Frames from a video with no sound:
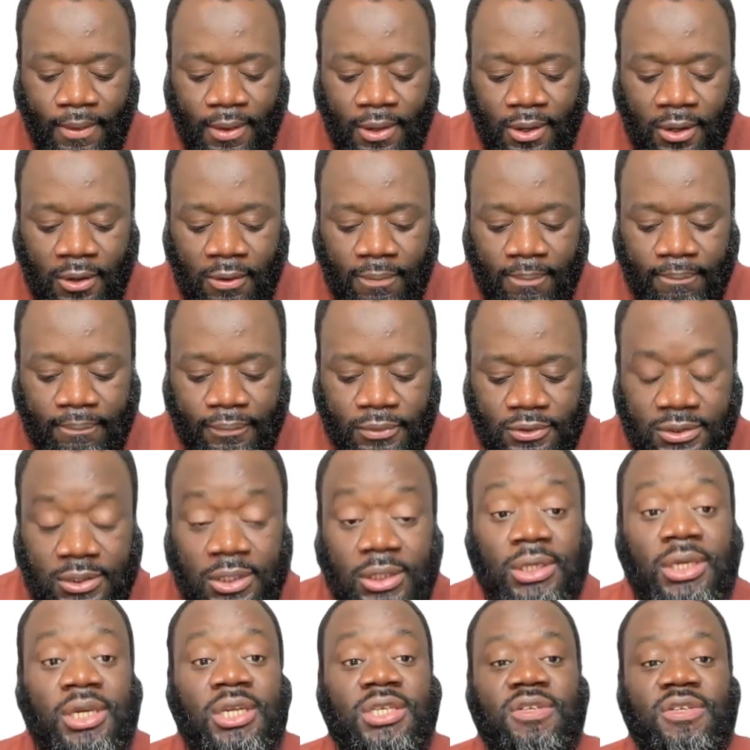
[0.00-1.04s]

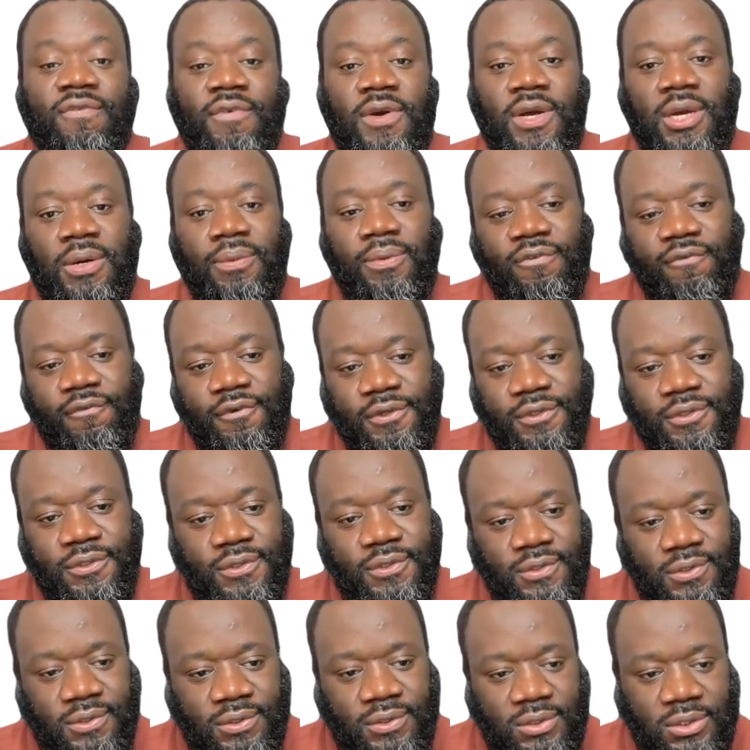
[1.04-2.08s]
stateless firewall, for
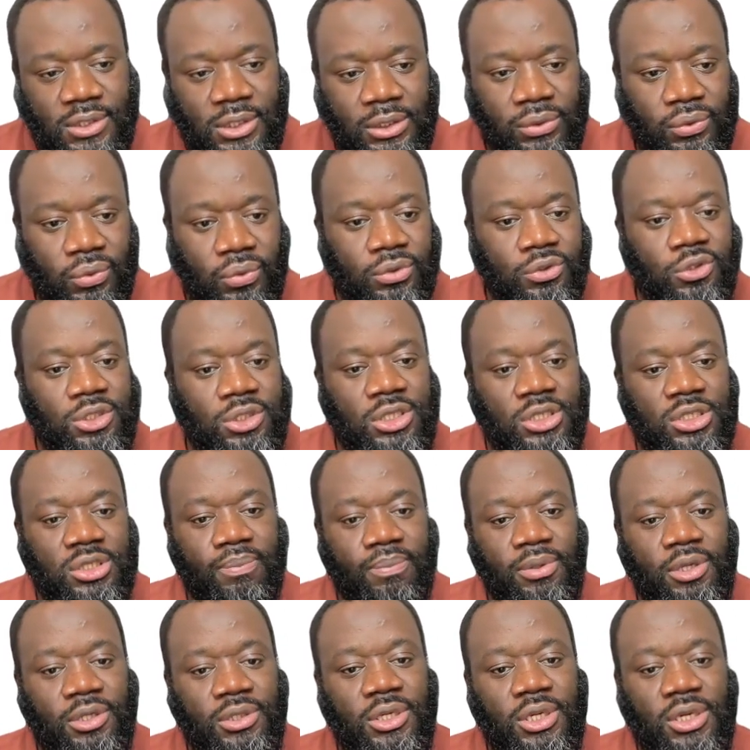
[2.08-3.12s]
instance, can go to data
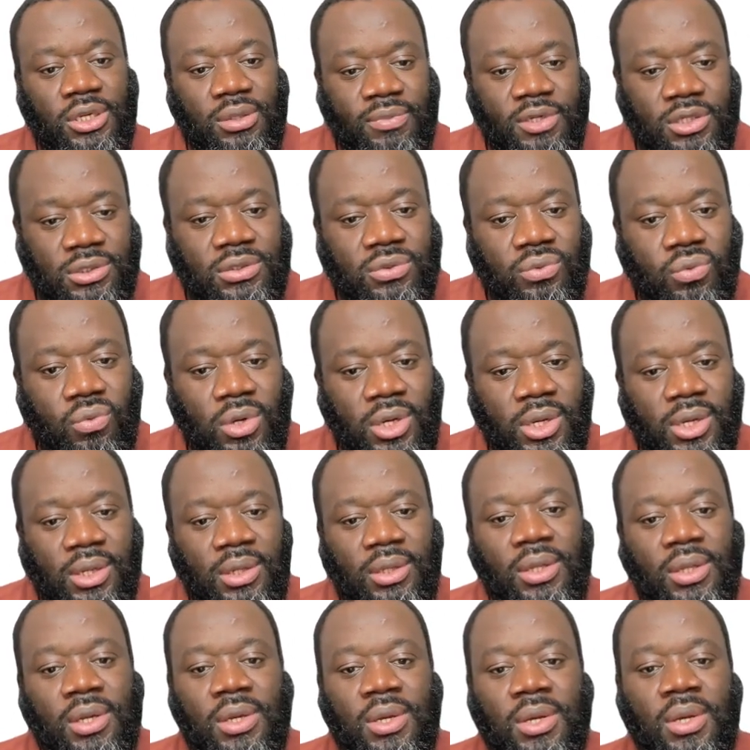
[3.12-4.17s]
plane elements,
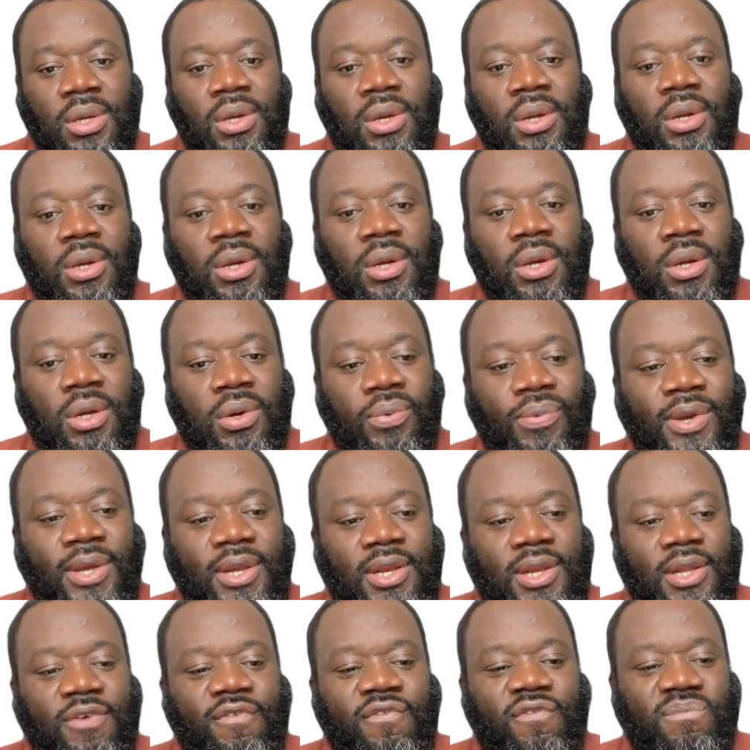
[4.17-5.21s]
while we
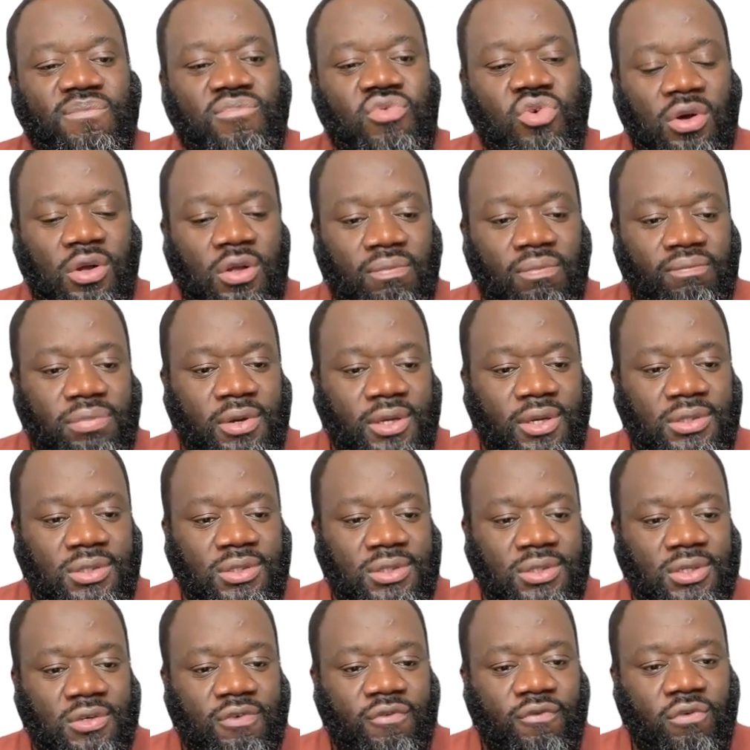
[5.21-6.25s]
leave more
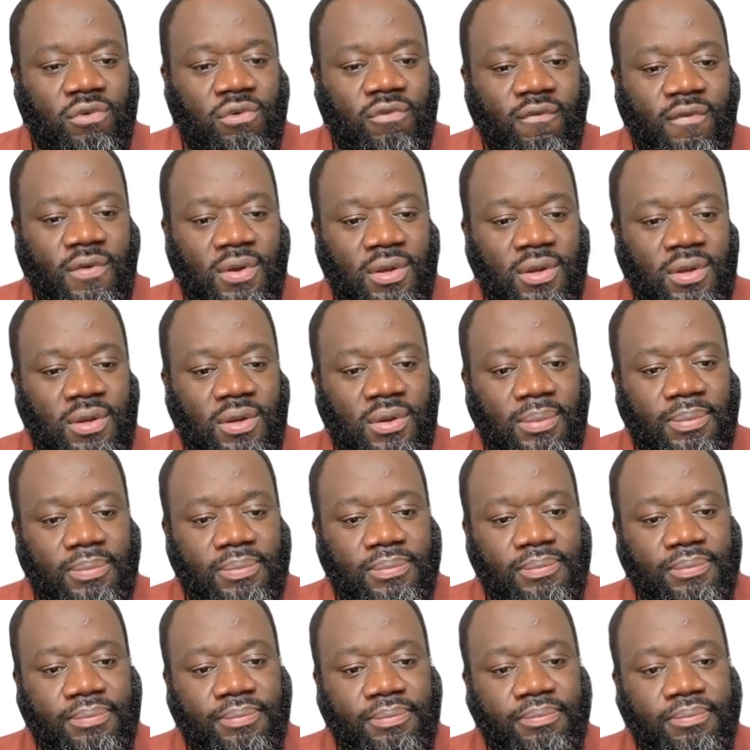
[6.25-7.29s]
complex stateful
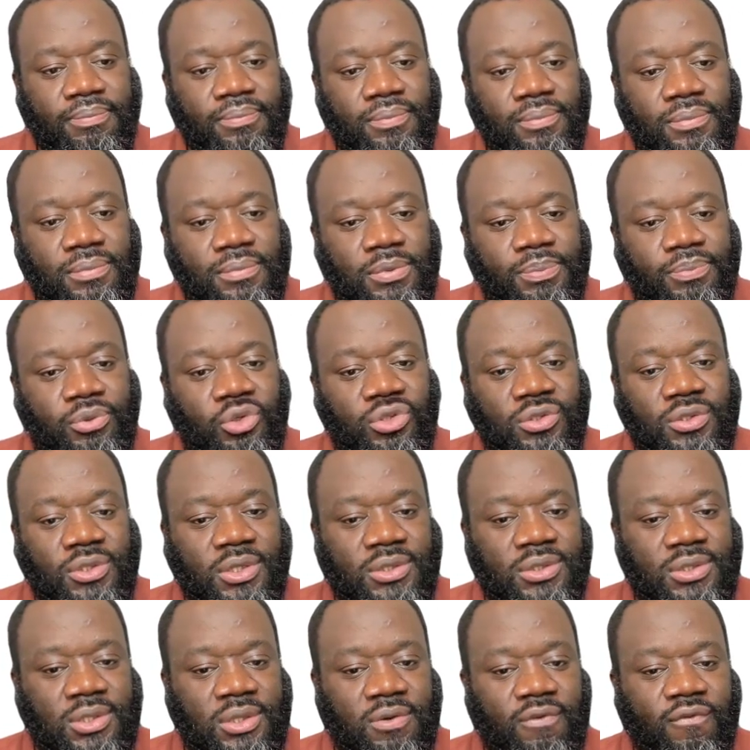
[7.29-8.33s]

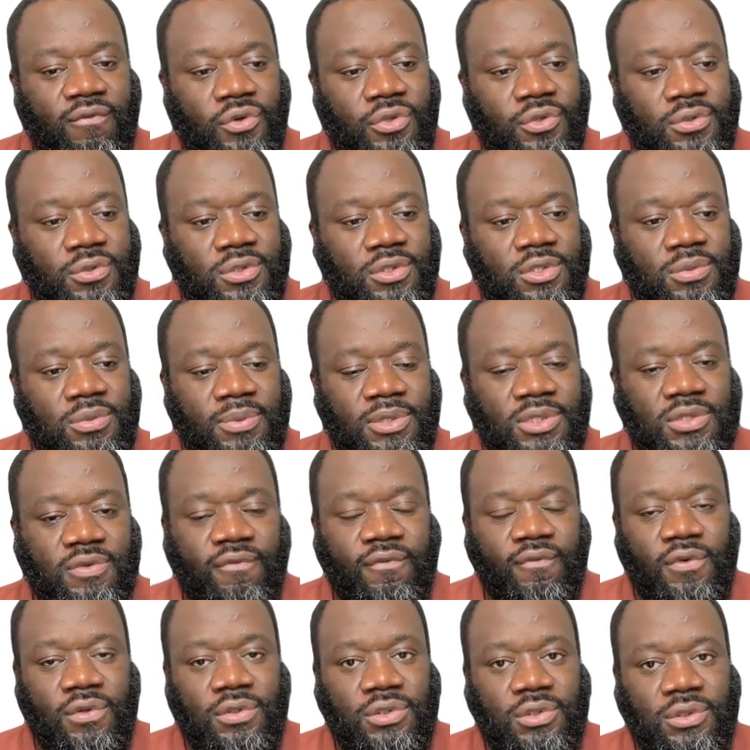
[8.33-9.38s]
processing for user space
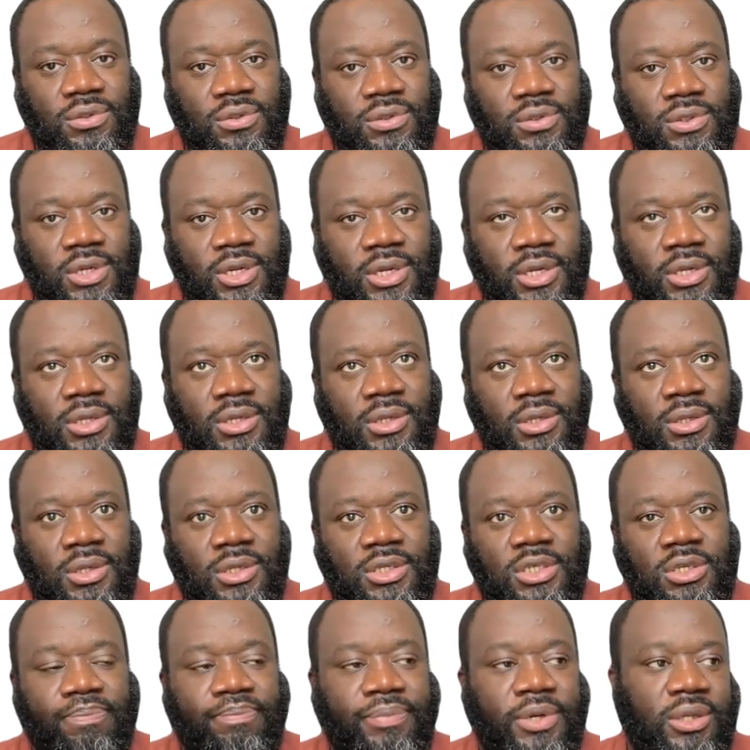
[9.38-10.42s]
functions like
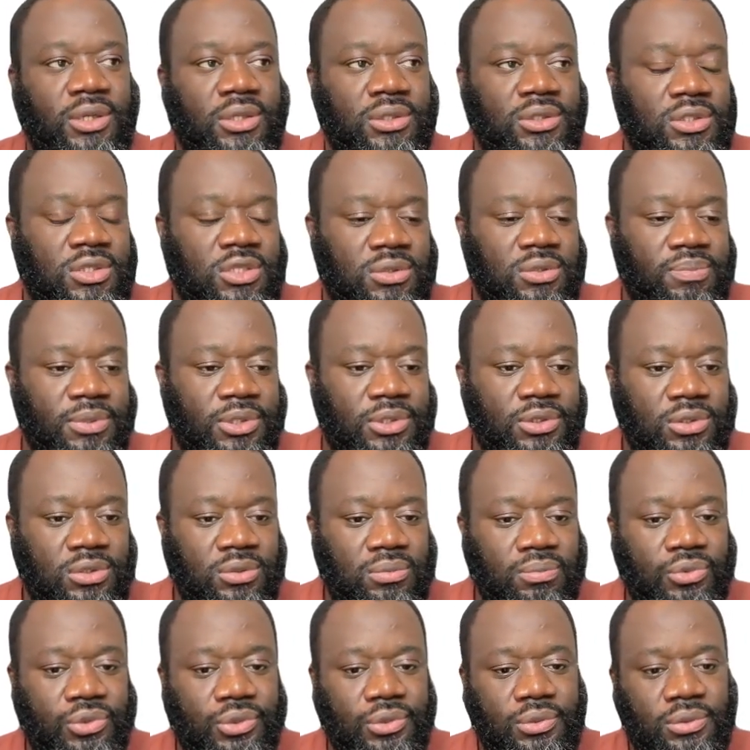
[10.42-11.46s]
the packet
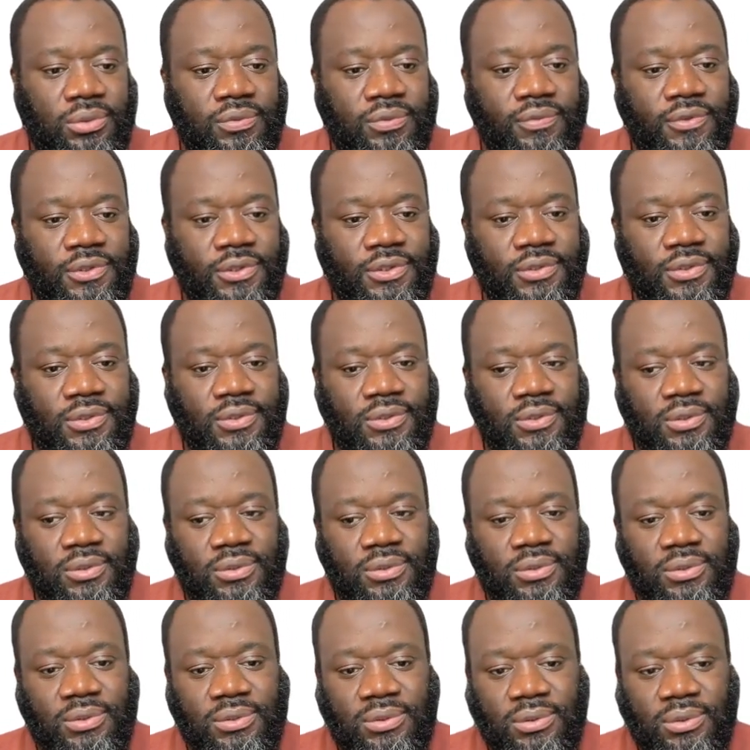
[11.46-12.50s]
inspection model, for
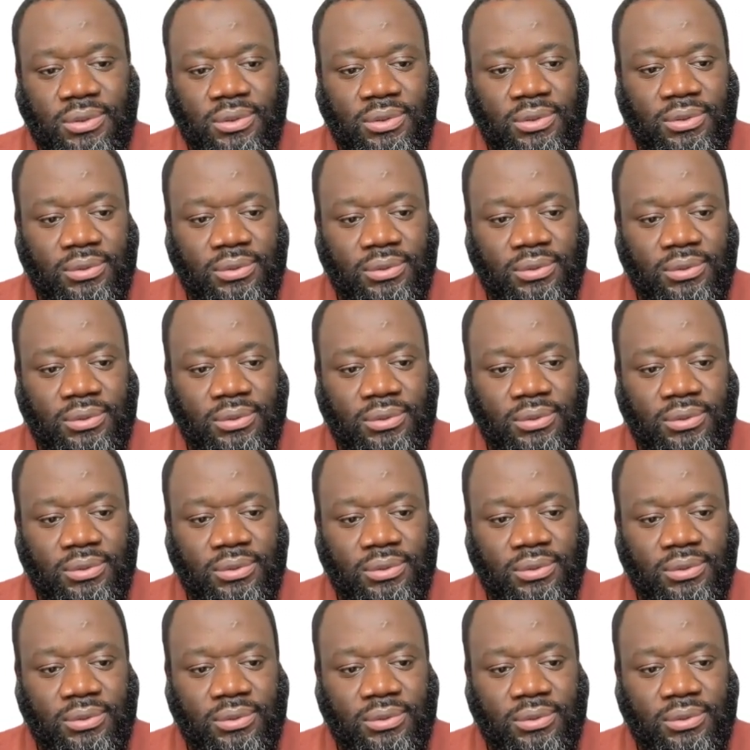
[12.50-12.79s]
instance.